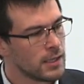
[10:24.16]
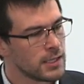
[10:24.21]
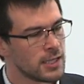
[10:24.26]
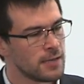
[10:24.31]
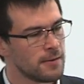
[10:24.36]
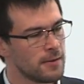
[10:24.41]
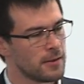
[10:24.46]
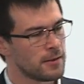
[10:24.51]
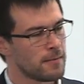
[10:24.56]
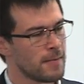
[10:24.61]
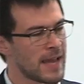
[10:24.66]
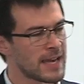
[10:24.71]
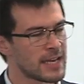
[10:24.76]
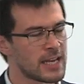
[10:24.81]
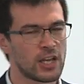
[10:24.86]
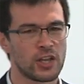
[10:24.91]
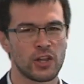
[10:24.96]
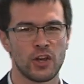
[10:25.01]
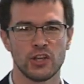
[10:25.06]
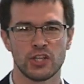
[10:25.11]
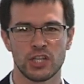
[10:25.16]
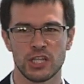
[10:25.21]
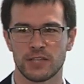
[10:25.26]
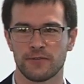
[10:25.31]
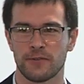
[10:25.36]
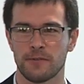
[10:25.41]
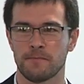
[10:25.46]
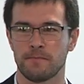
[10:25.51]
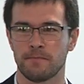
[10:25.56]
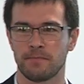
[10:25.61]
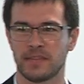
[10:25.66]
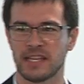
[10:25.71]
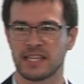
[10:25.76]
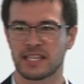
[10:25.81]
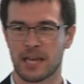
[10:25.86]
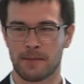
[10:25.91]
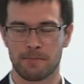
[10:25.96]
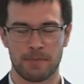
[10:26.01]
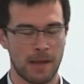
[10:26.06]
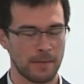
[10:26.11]
So the, the main conclusions from
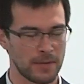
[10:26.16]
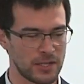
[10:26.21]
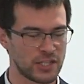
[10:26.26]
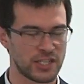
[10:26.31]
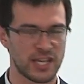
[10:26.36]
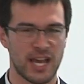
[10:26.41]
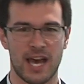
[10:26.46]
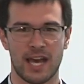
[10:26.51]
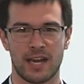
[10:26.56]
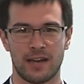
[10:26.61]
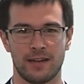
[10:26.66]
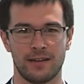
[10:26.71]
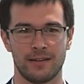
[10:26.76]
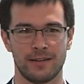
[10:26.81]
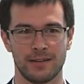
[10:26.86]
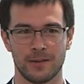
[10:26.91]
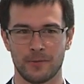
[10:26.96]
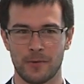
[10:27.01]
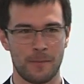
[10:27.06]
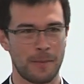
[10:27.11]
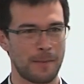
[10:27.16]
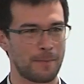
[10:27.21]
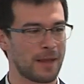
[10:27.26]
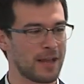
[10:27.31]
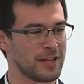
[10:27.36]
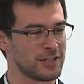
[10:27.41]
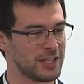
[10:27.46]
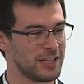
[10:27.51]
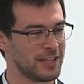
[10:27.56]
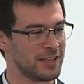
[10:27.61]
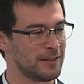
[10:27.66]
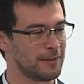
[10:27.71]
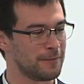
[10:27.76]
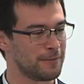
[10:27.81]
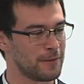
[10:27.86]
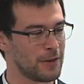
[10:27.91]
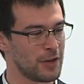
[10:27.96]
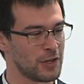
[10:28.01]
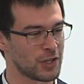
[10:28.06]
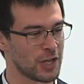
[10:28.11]
this unpublished data that will be published in the
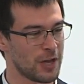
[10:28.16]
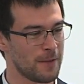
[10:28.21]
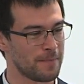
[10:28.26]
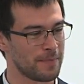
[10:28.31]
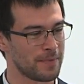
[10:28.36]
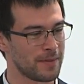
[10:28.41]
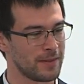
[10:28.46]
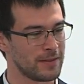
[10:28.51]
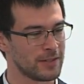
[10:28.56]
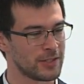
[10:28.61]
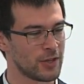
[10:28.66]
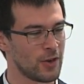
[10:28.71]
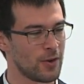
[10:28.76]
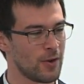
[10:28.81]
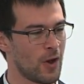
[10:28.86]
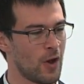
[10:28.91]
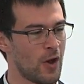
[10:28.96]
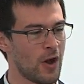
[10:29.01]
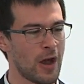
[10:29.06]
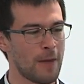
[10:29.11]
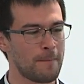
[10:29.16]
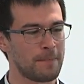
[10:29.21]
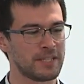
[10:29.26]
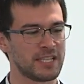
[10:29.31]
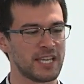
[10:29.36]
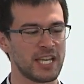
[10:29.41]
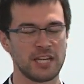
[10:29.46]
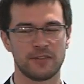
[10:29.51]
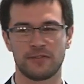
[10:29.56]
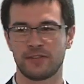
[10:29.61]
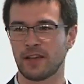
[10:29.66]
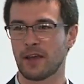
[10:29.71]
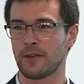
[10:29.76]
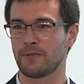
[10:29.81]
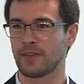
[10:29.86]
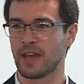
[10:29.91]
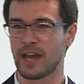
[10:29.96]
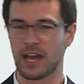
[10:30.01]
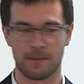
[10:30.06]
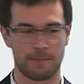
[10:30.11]
future. So a high percentage
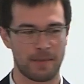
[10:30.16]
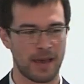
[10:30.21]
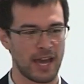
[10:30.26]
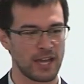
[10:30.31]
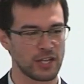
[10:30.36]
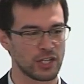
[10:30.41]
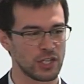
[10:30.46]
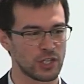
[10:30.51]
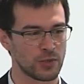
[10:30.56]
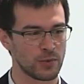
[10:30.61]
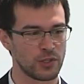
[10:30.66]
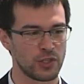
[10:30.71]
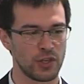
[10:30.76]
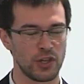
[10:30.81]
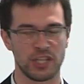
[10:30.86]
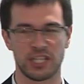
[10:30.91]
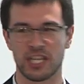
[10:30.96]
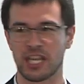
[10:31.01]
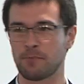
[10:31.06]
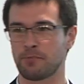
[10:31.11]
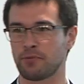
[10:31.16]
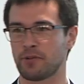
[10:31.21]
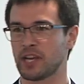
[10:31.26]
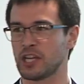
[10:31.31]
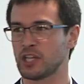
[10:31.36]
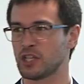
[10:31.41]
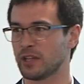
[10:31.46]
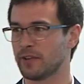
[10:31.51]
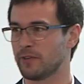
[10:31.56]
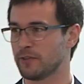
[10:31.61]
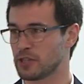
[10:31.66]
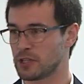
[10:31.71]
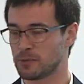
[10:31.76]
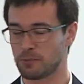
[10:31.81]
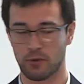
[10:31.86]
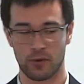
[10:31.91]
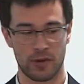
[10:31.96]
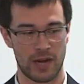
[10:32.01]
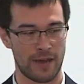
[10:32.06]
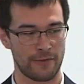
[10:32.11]
of younger patients return to their pre-injury level
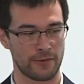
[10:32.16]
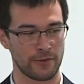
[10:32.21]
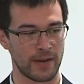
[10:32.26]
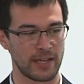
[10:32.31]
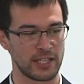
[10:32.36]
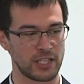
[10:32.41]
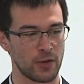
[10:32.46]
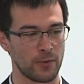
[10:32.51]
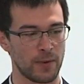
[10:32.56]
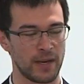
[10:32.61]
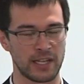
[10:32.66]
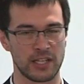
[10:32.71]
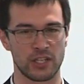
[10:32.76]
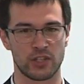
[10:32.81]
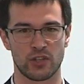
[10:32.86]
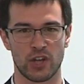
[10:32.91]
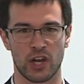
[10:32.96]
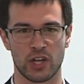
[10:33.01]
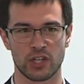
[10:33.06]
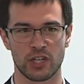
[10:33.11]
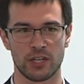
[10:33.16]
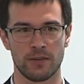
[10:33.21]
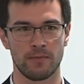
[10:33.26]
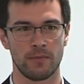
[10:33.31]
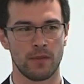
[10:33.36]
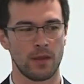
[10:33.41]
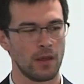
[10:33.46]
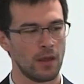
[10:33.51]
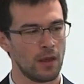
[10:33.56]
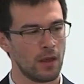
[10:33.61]
sport after ACL reconstruction,